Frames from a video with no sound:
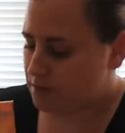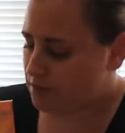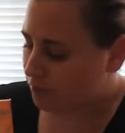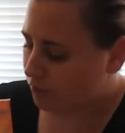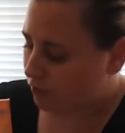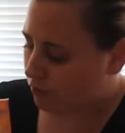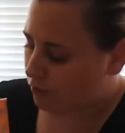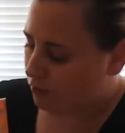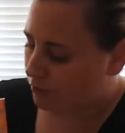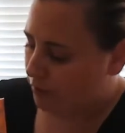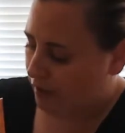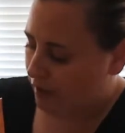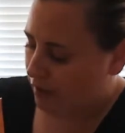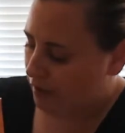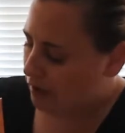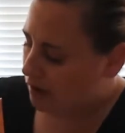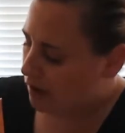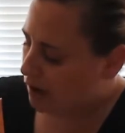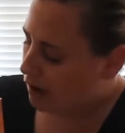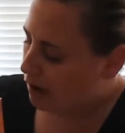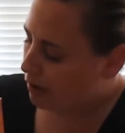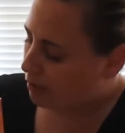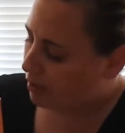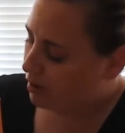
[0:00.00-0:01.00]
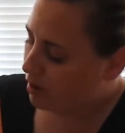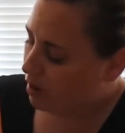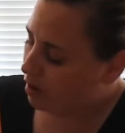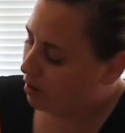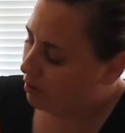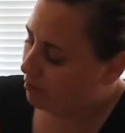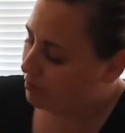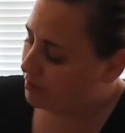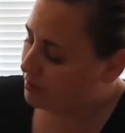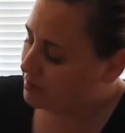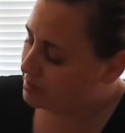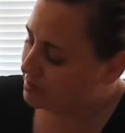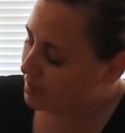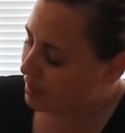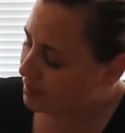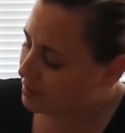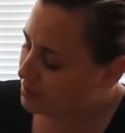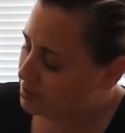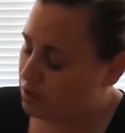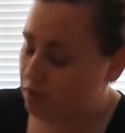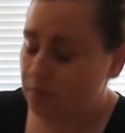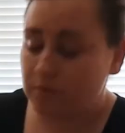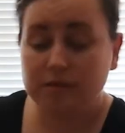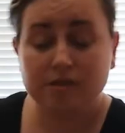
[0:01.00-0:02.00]
for me. But the second
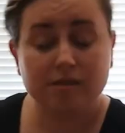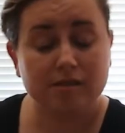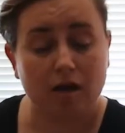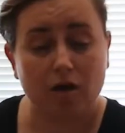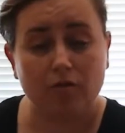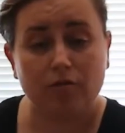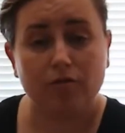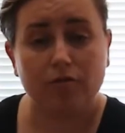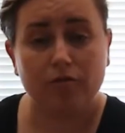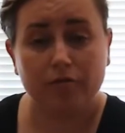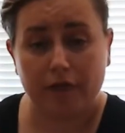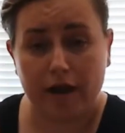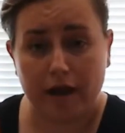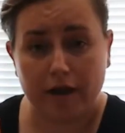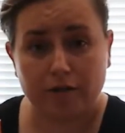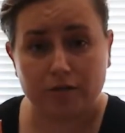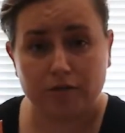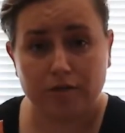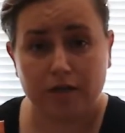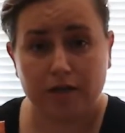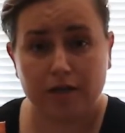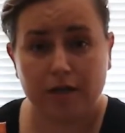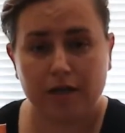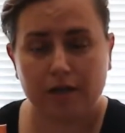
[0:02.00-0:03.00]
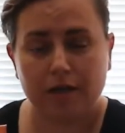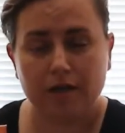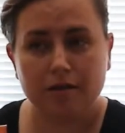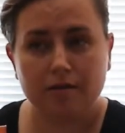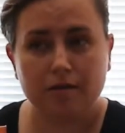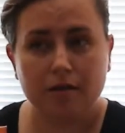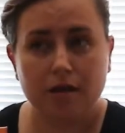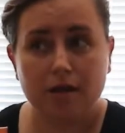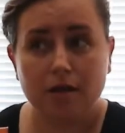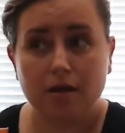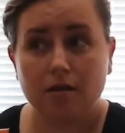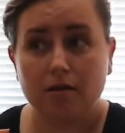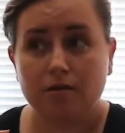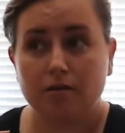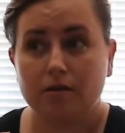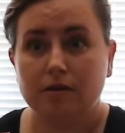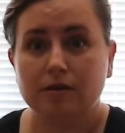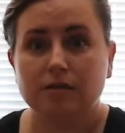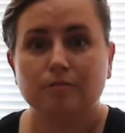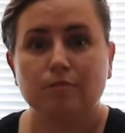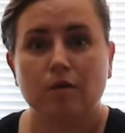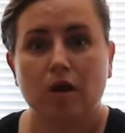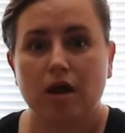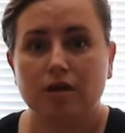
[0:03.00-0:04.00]
term is self-reflection, and I think
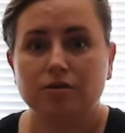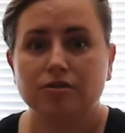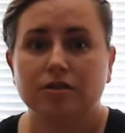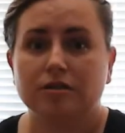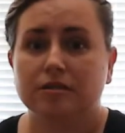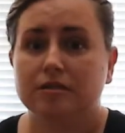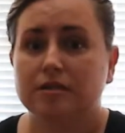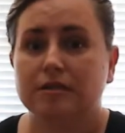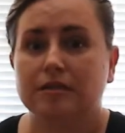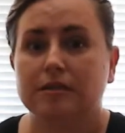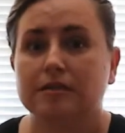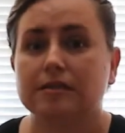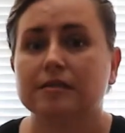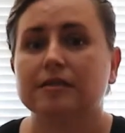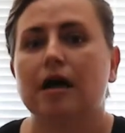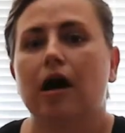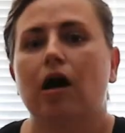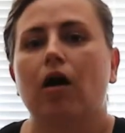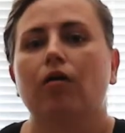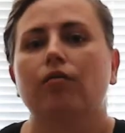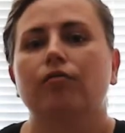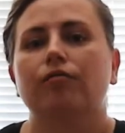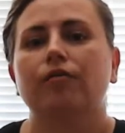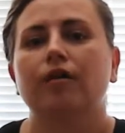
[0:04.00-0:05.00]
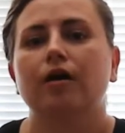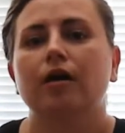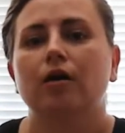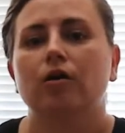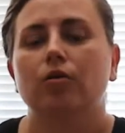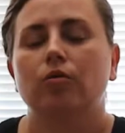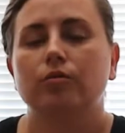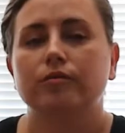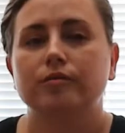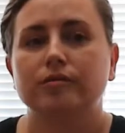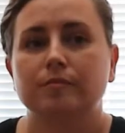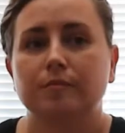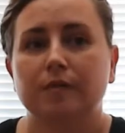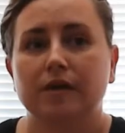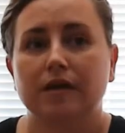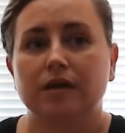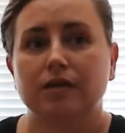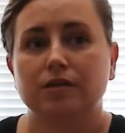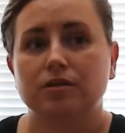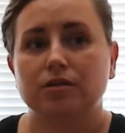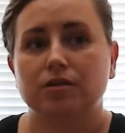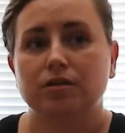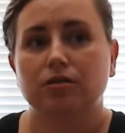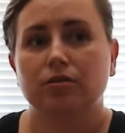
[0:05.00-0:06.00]
this project in itself will
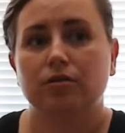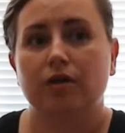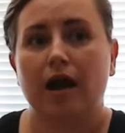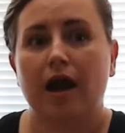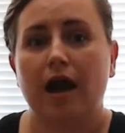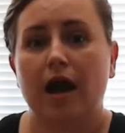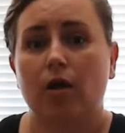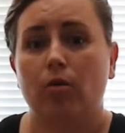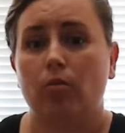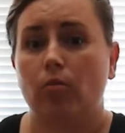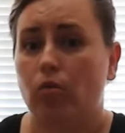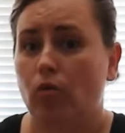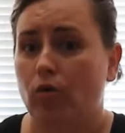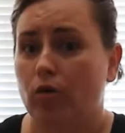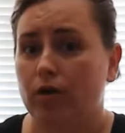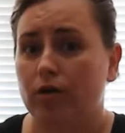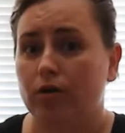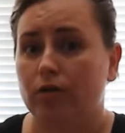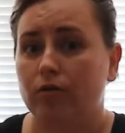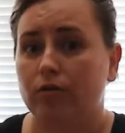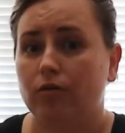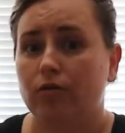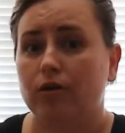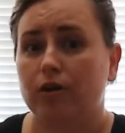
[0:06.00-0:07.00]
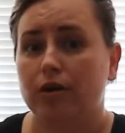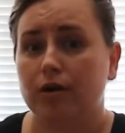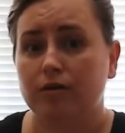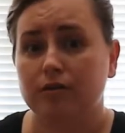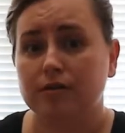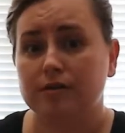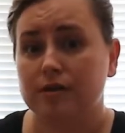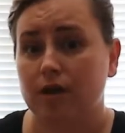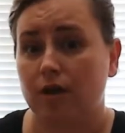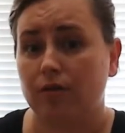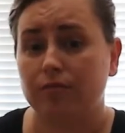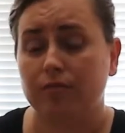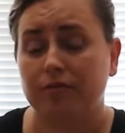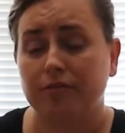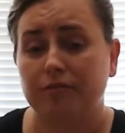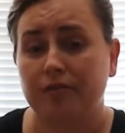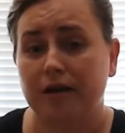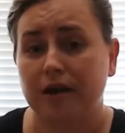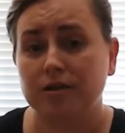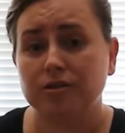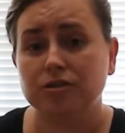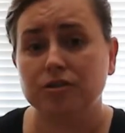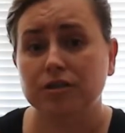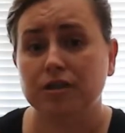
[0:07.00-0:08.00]
speak to how important critical
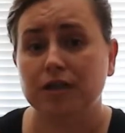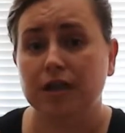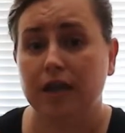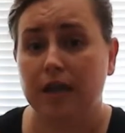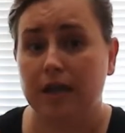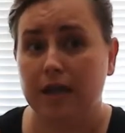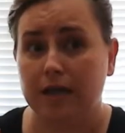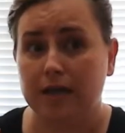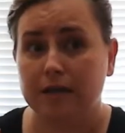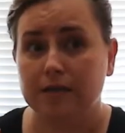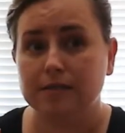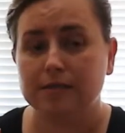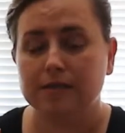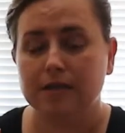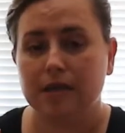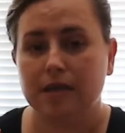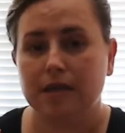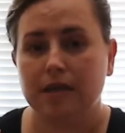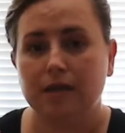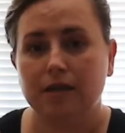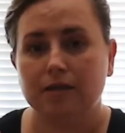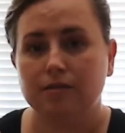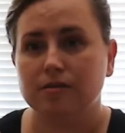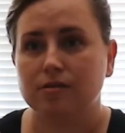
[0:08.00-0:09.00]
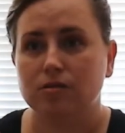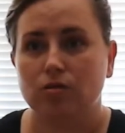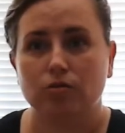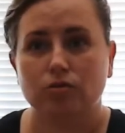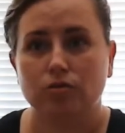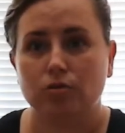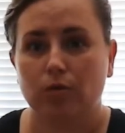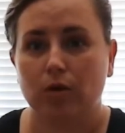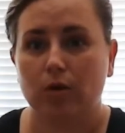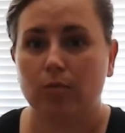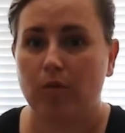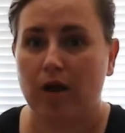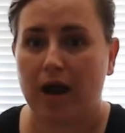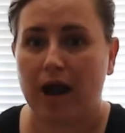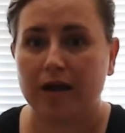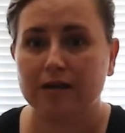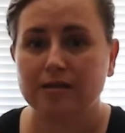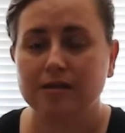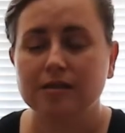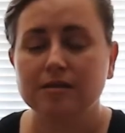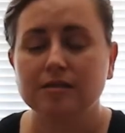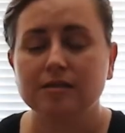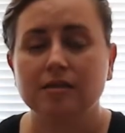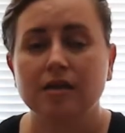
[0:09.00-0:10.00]
self-reflection is in social work
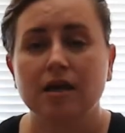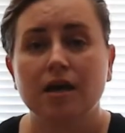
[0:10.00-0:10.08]
practice.